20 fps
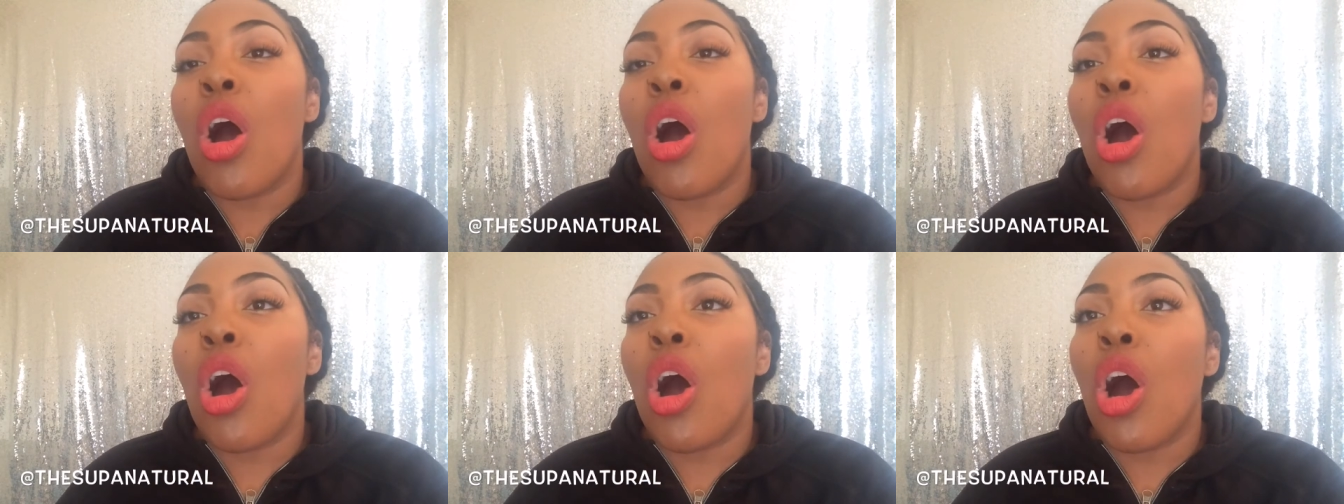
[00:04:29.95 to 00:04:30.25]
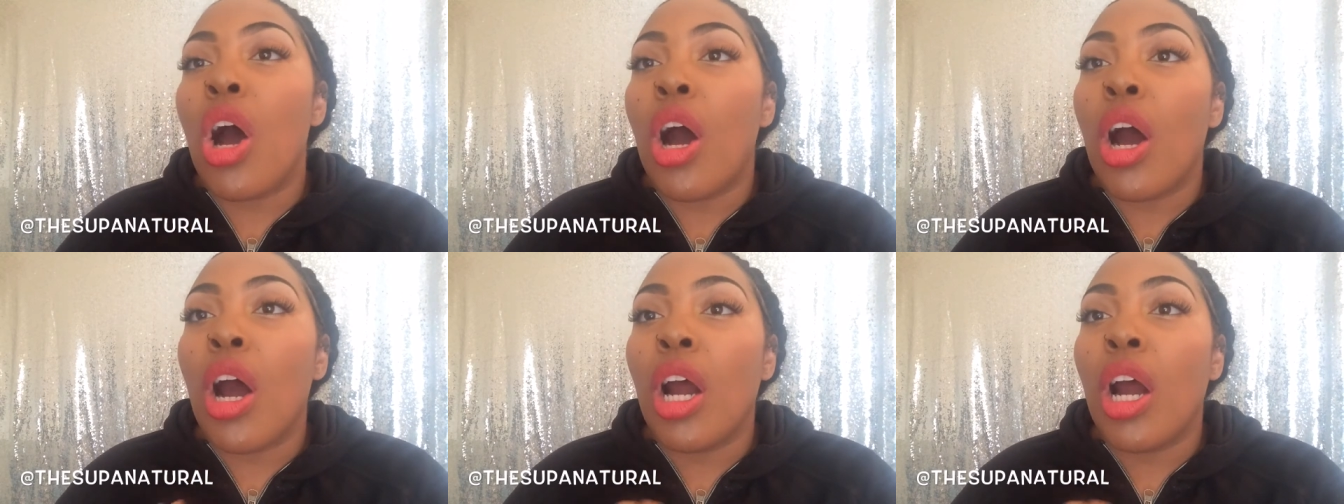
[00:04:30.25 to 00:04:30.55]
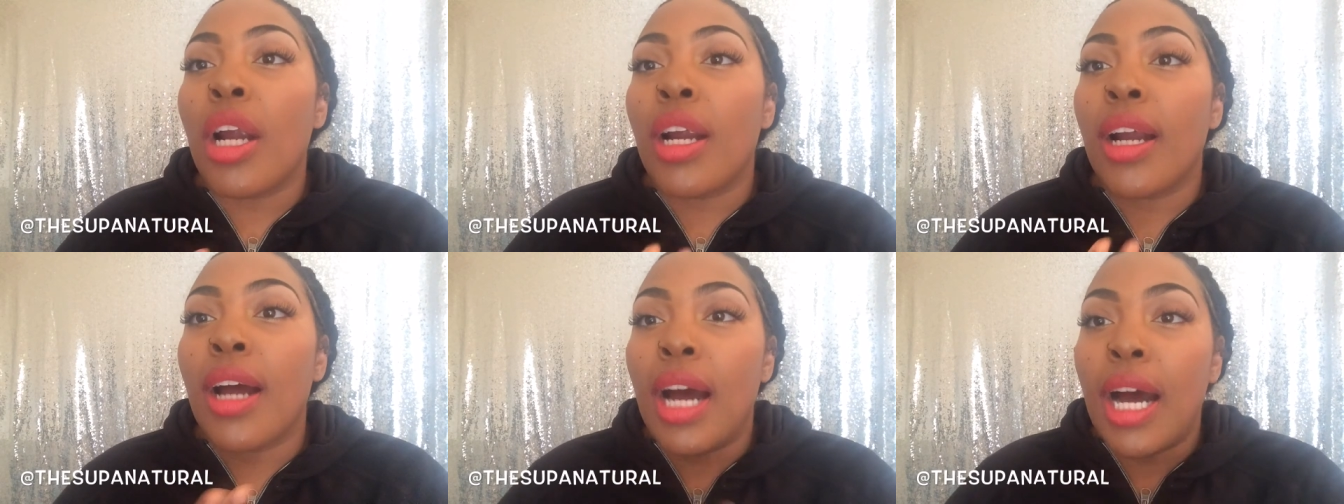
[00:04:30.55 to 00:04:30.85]

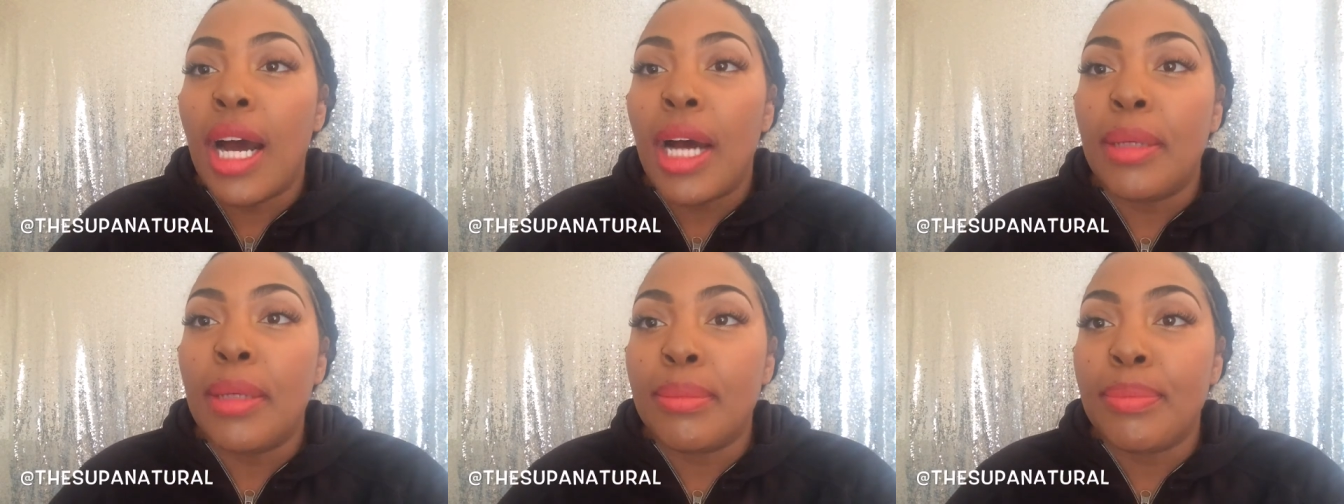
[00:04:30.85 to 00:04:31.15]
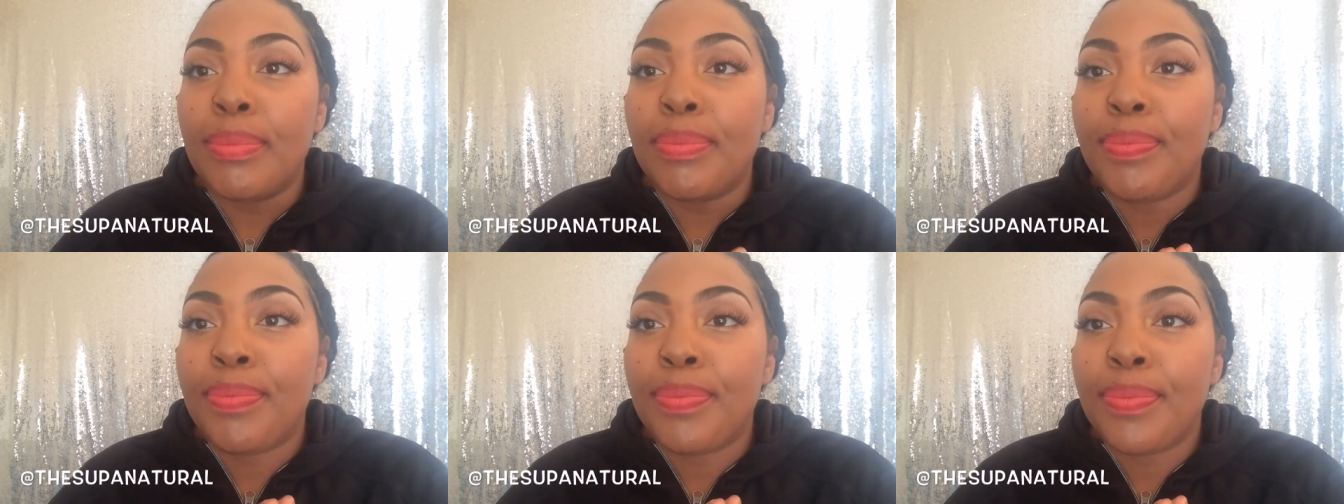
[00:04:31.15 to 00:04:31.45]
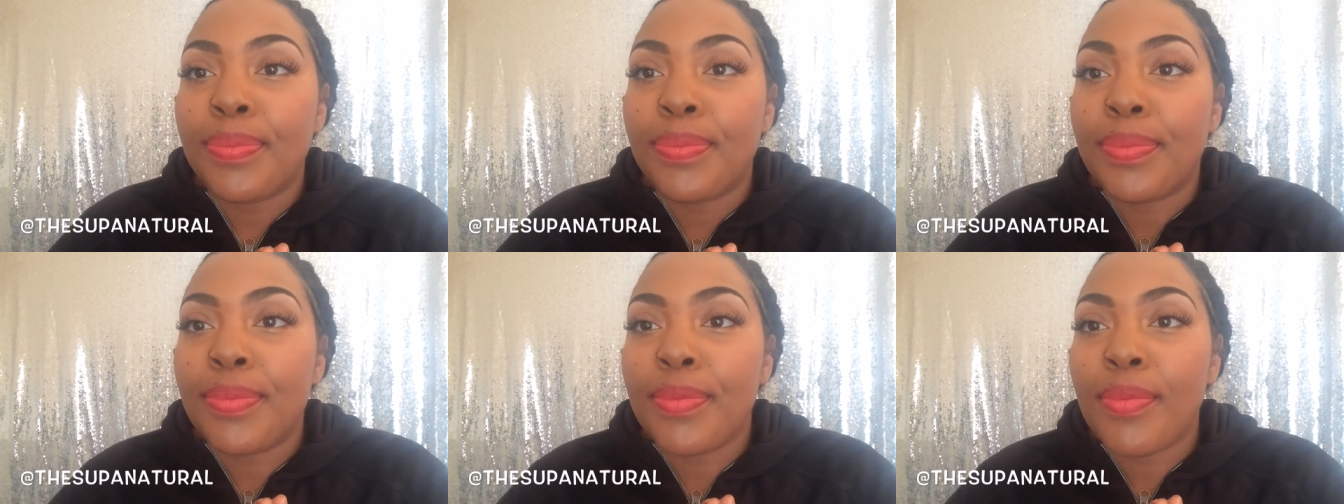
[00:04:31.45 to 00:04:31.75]
or um,
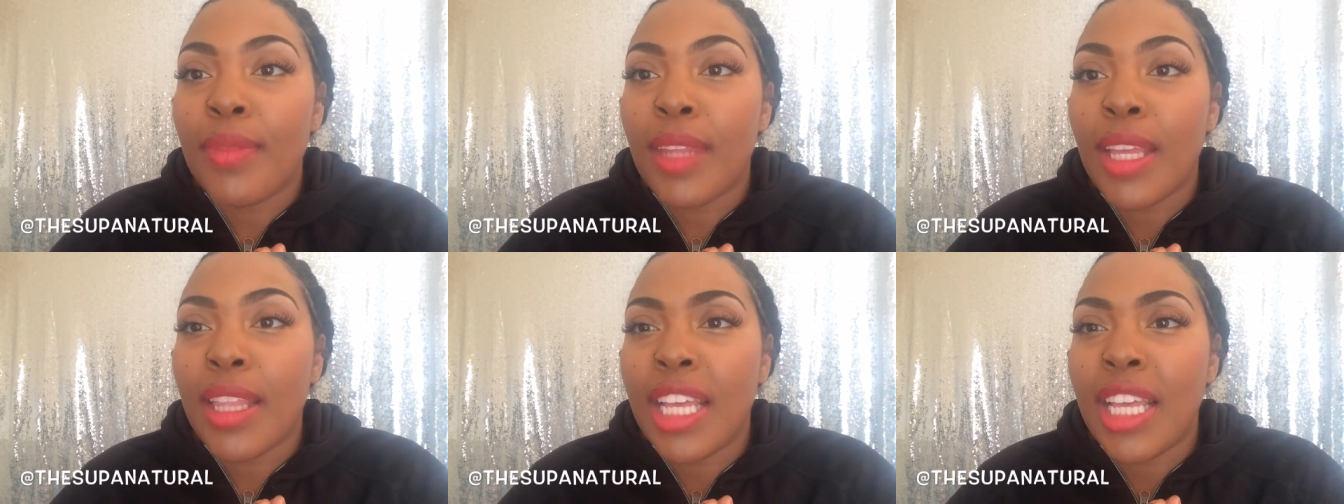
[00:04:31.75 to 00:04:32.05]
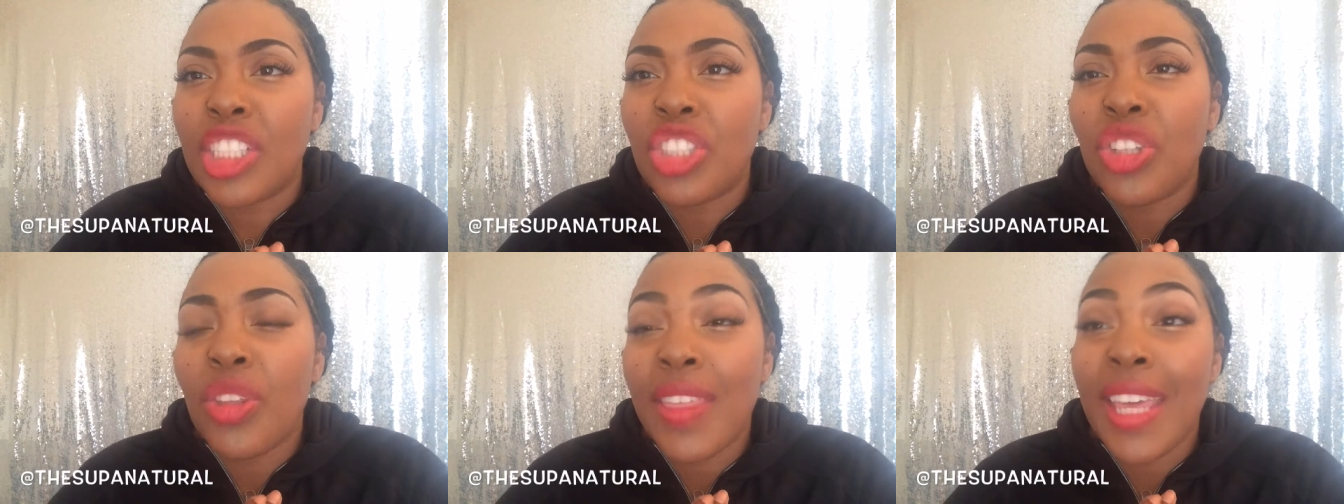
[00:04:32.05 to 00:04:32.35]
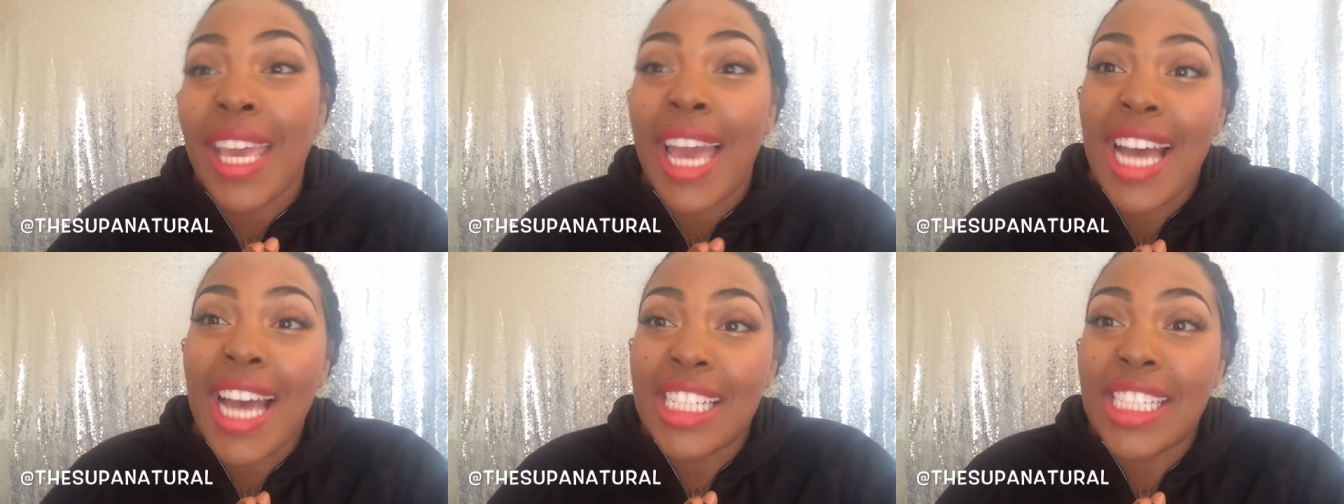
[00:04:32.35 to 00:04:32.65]
that you
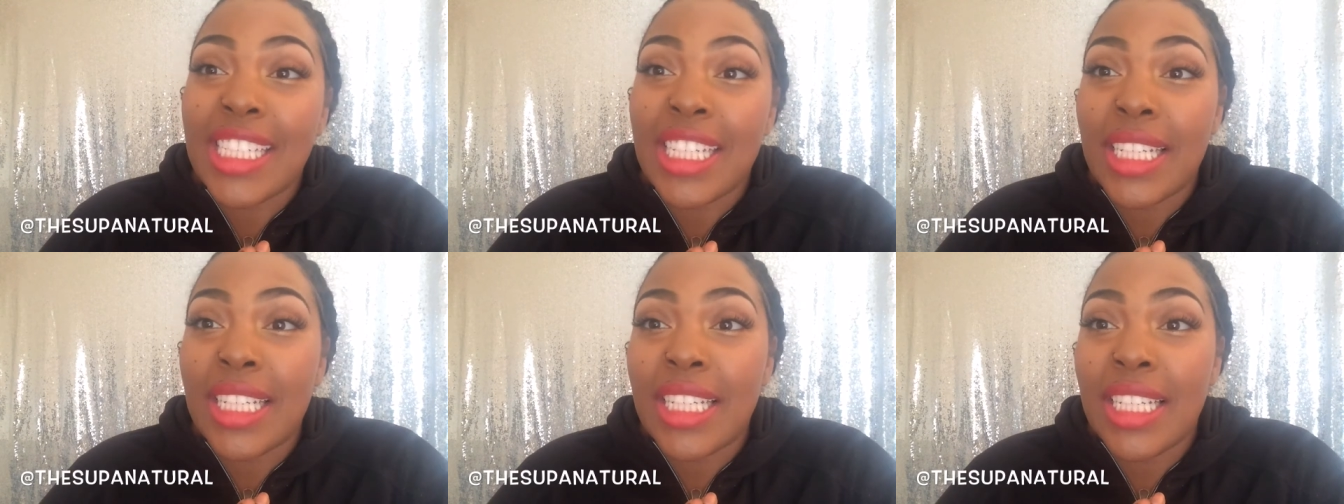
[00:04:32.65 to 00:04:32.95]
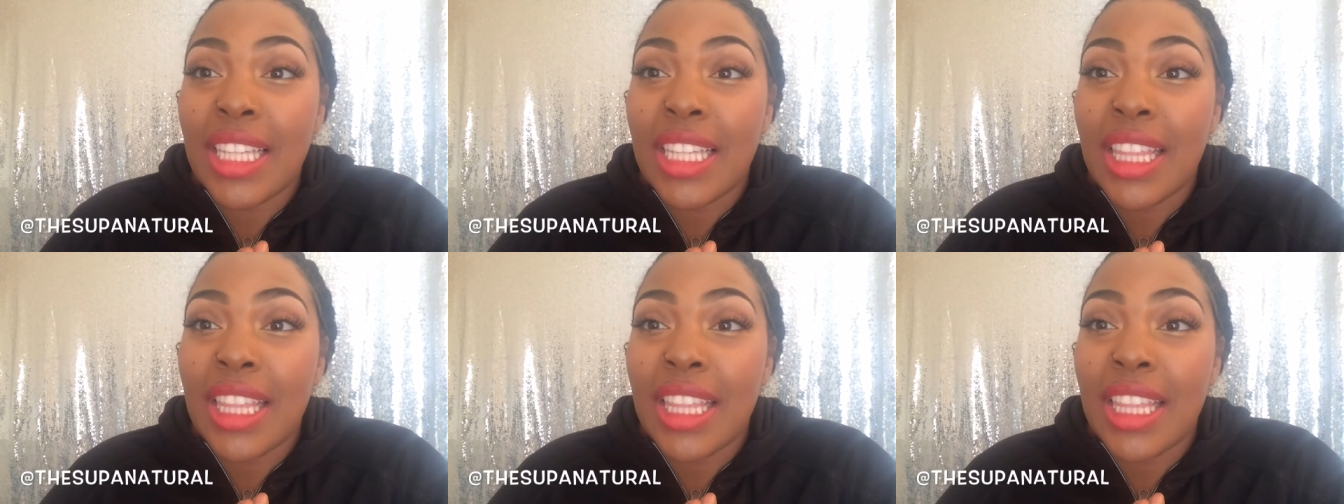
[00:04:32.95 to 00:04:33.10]
think I should